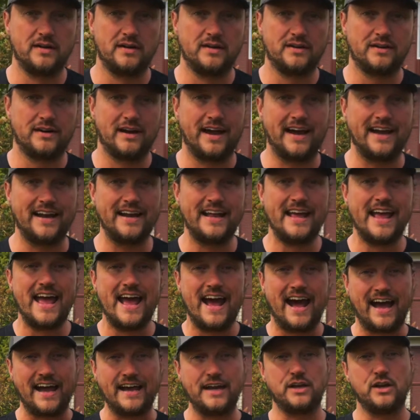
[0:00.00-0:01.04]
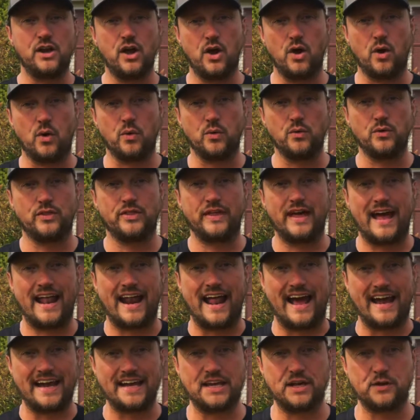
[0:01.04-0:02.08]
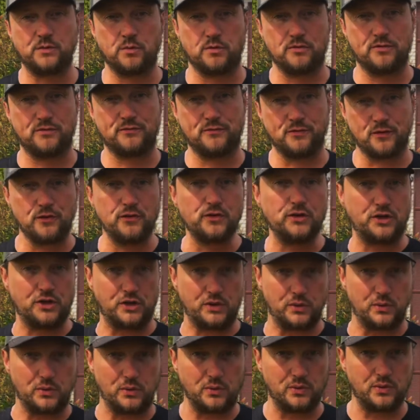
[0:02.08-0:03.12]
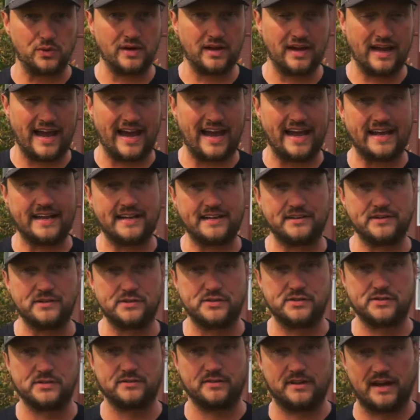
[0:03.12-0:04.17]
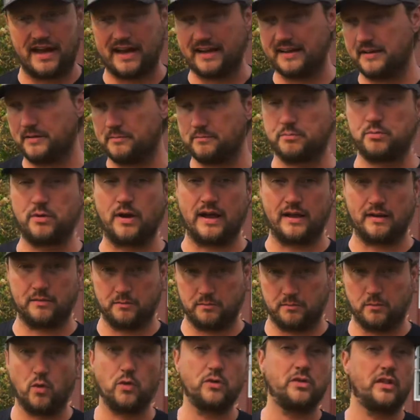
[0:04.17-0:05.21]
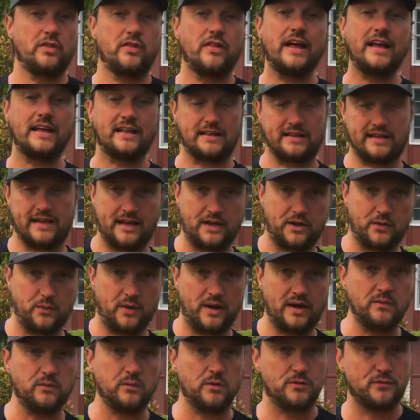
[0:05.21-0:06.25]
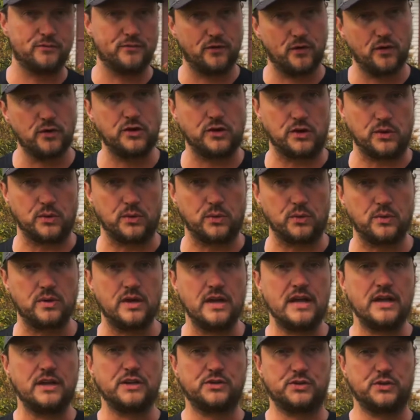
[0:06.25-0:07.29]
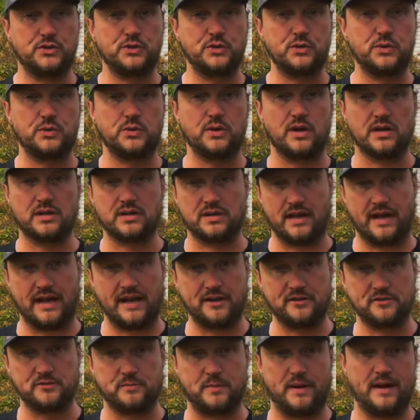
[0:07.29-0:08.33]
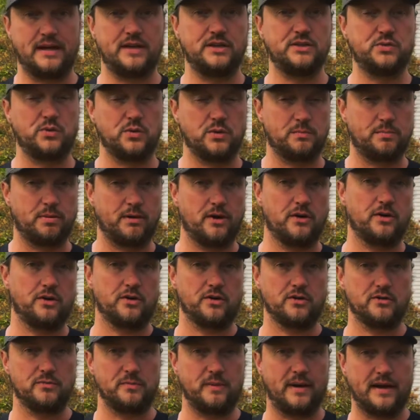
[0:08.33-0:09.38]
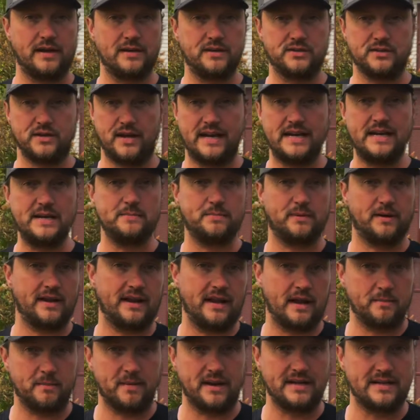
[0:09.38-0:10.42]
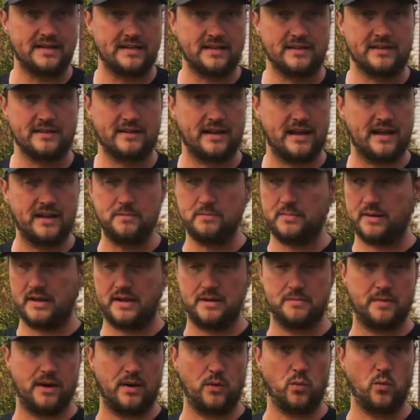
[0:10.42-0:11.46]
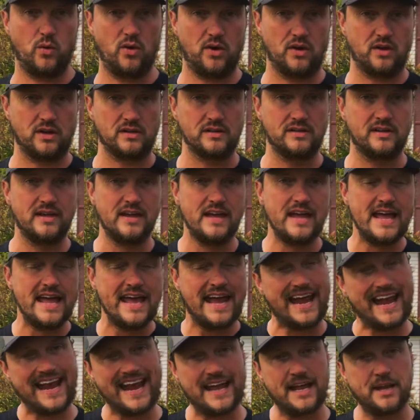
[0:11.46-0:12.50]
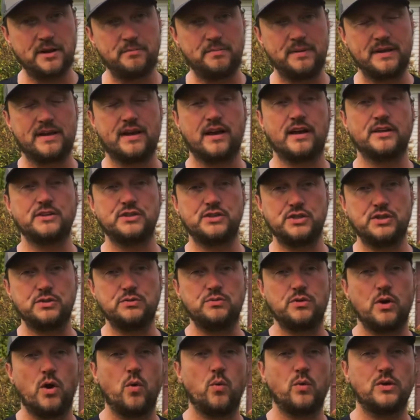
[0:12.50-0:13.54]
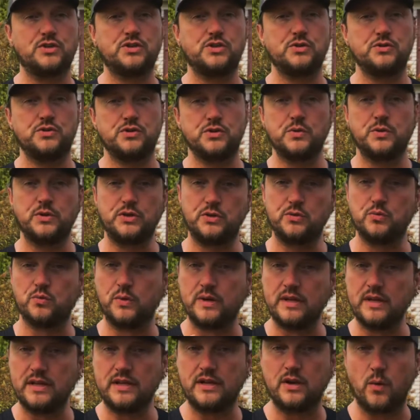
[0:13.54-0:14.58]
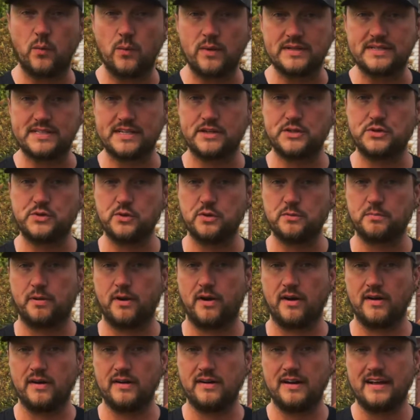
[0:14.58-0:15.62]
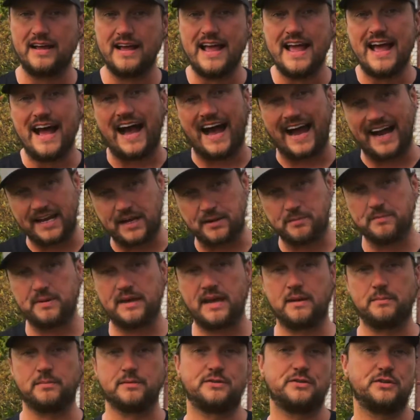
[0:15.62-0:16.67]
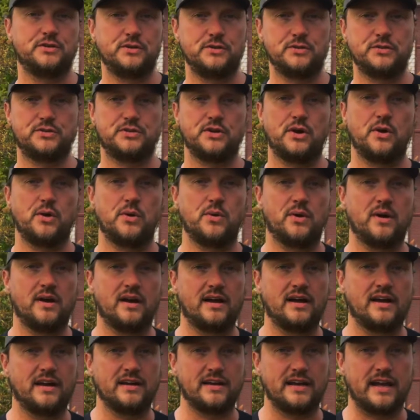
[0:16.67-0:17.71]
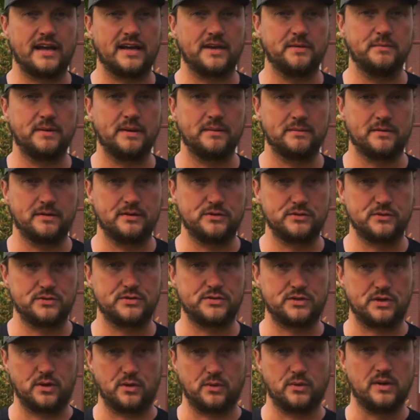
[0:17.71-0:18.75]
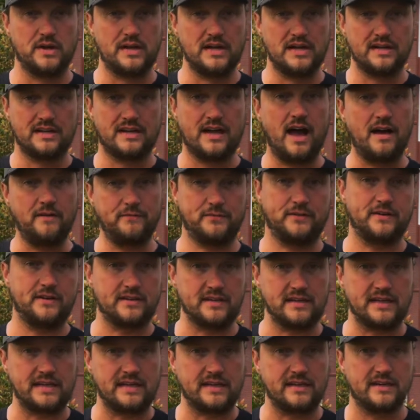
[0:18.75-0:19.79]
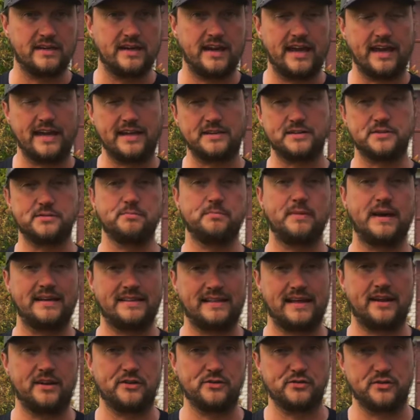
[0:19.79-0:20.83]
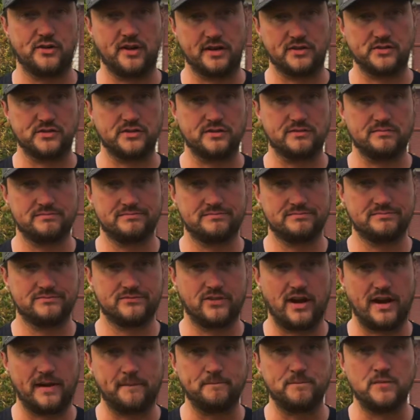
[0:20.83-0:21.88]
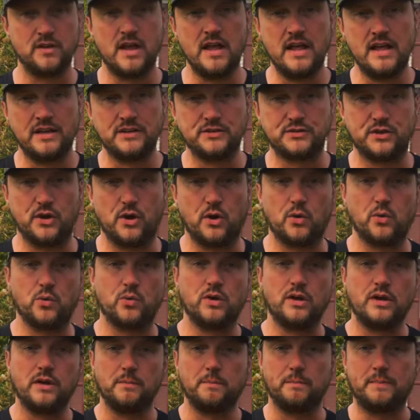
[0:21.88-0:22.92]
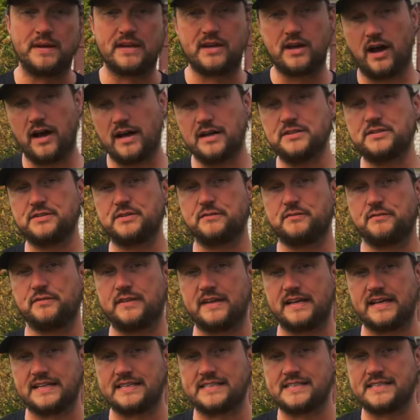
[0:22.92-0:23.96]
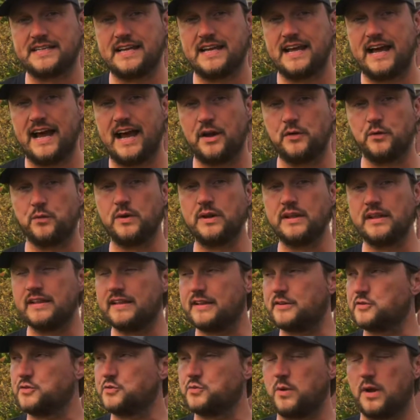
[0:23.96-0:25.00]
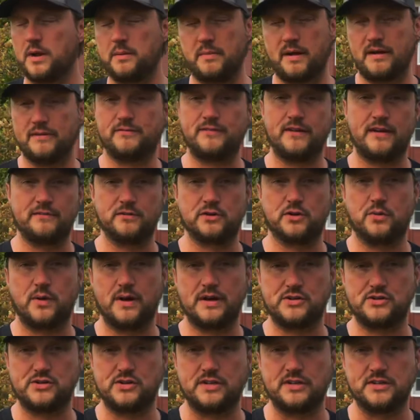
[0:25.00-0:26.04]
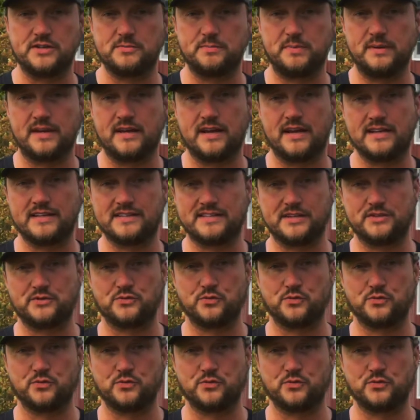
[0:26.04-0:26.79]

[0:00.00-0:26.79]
right? I know that I can refer you, and I can, more than likely anyway, refer you to a client of mine, to a partner of mine, to anybody in my world. And because you know what you do and you really know what sets you apart, I can be able to do so. I can be able to do so confidently and make that introduction, right? So because of this, this is one of my favorite questions, because it